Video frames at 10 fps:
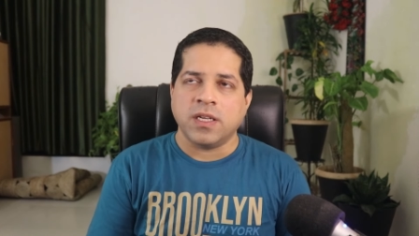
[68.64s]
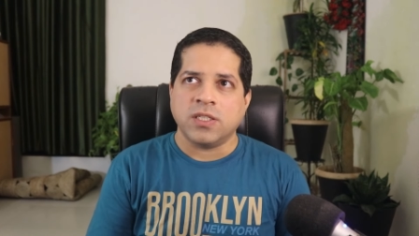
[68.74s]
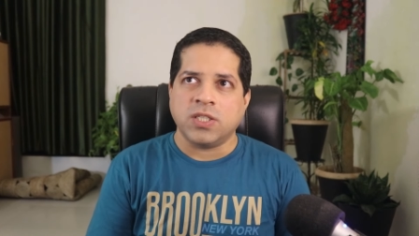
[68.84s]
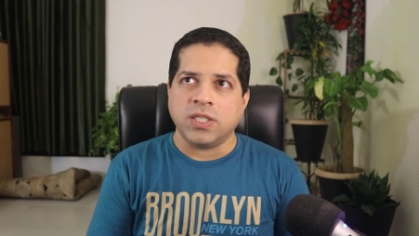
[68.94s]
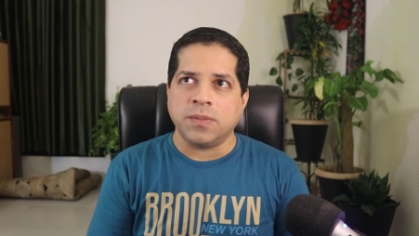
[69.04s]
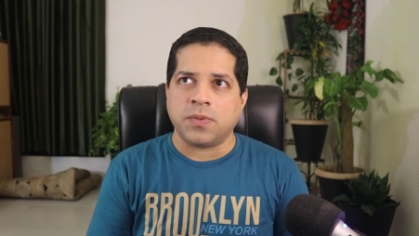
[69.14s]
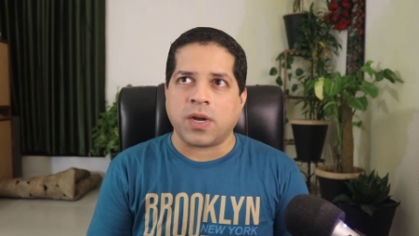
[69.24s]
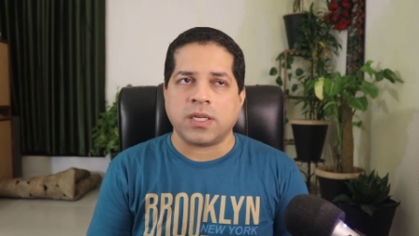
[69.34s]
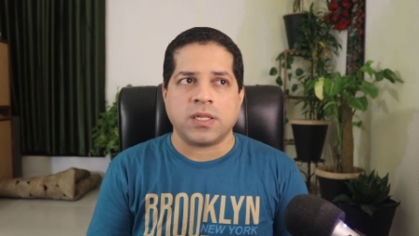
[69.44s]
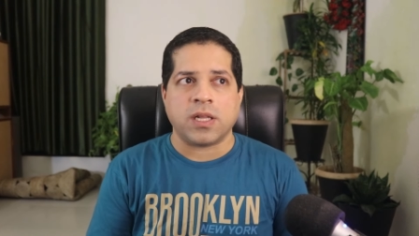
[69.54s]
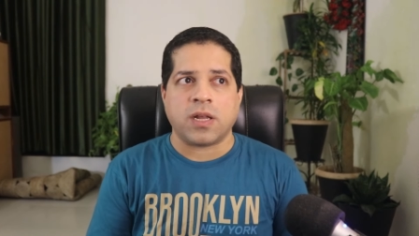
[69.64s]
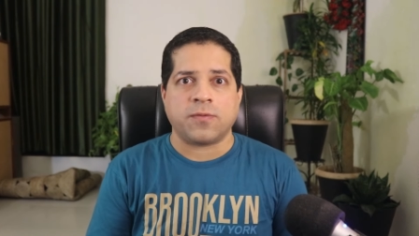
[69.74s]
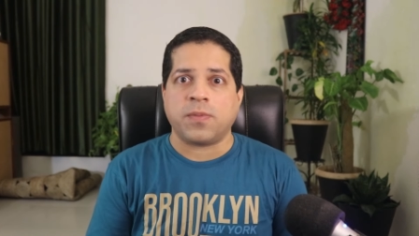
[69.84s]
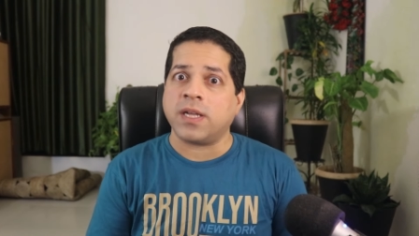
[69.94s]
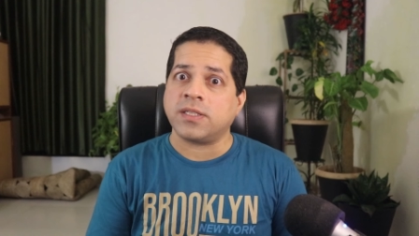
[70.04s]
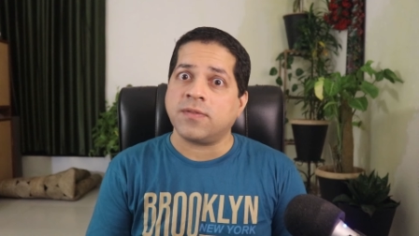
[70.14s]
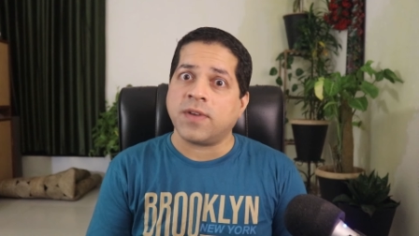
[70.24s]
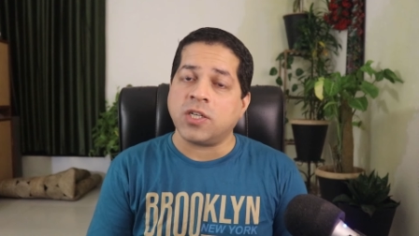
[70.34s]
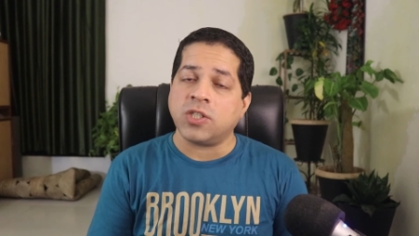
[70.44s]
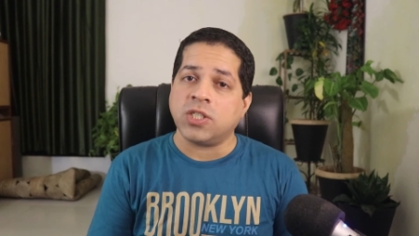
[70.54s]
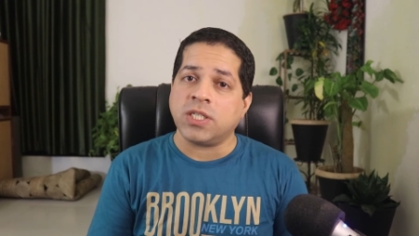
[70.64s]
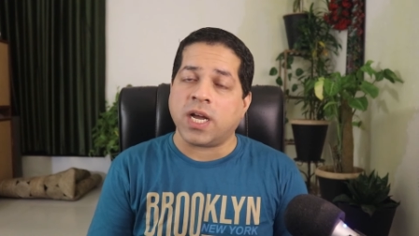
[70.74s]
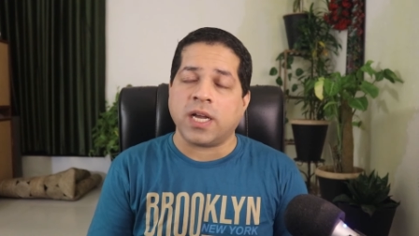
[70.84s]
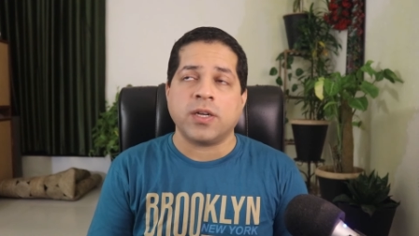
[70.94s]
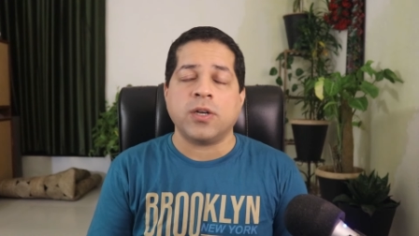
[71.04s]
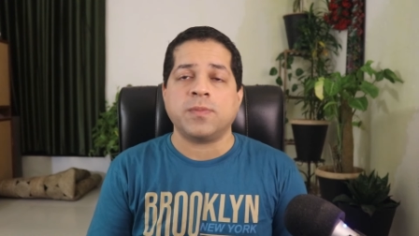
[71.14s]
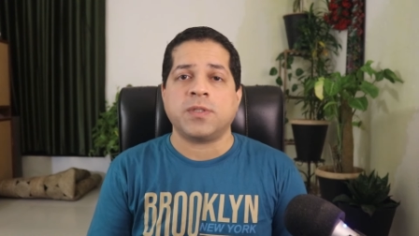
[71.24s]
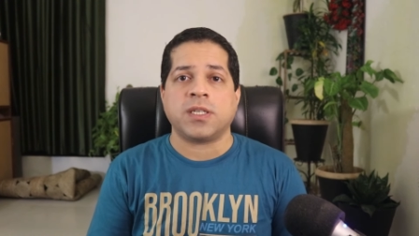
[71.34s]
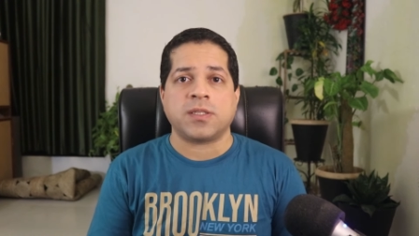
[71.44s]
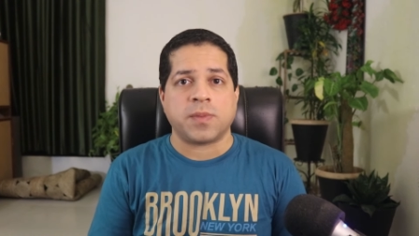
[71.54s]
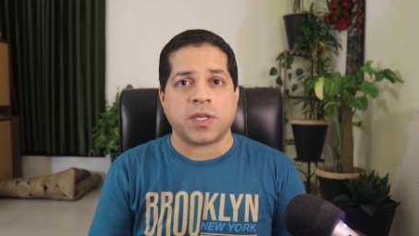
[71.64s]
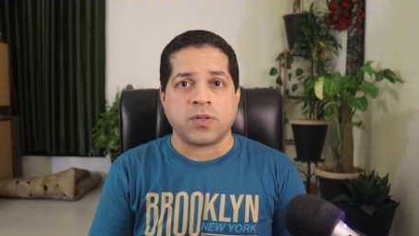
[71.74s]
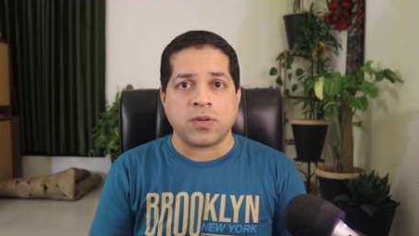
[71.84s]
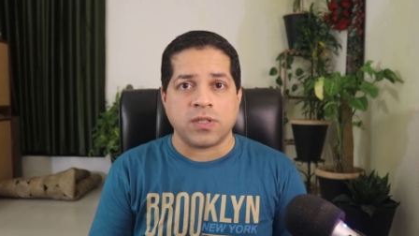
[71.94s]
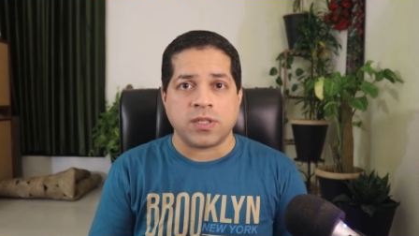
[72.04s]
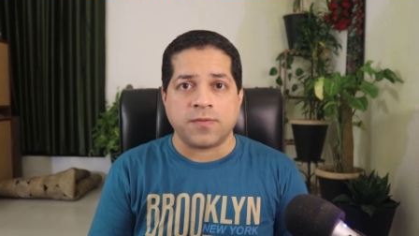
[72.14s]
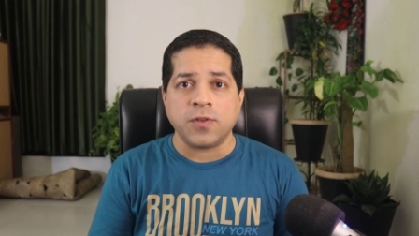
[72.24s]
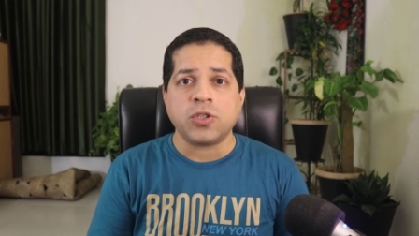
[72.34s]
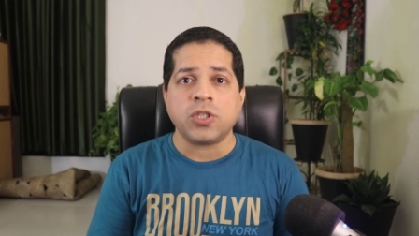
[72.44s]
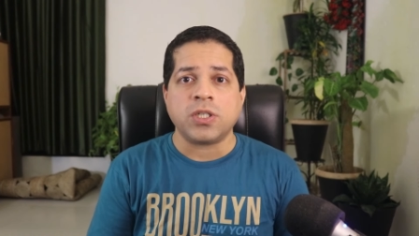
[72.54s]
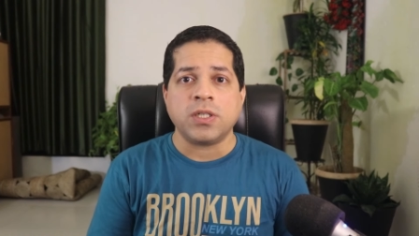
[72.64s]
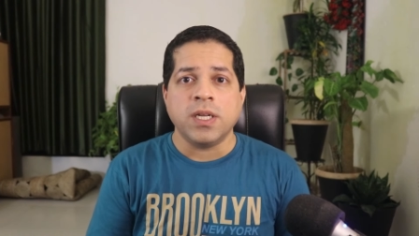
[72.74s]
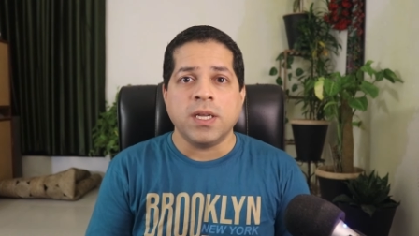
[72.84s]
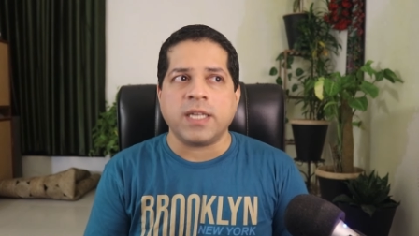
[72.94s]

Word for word: She brought in a lot of positive energy. I hope she has a bigger role in the future.